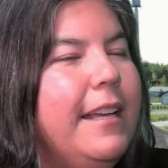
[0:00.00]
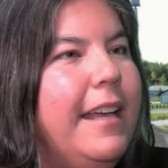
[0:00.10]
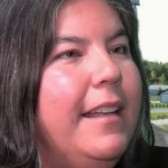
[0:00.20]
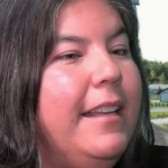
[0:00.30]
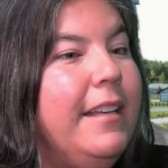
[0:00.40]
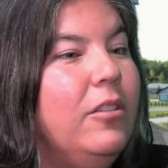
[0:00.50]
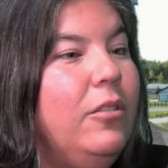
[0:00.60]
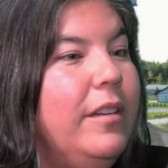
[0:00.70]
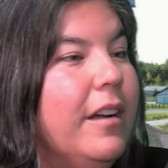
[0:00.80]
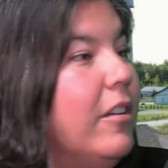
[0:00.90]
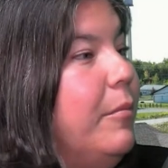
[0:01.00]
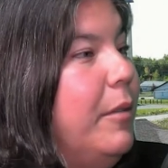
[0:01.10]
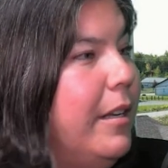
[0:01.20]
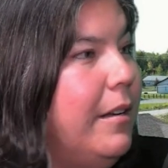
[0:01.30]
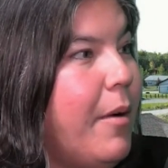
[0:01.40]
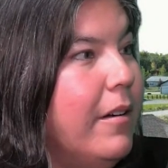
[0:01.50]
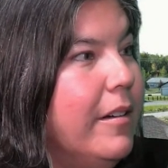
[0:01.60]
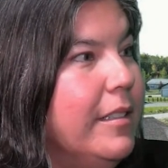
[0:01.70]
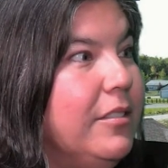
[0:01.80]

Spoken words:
And it included our community partners.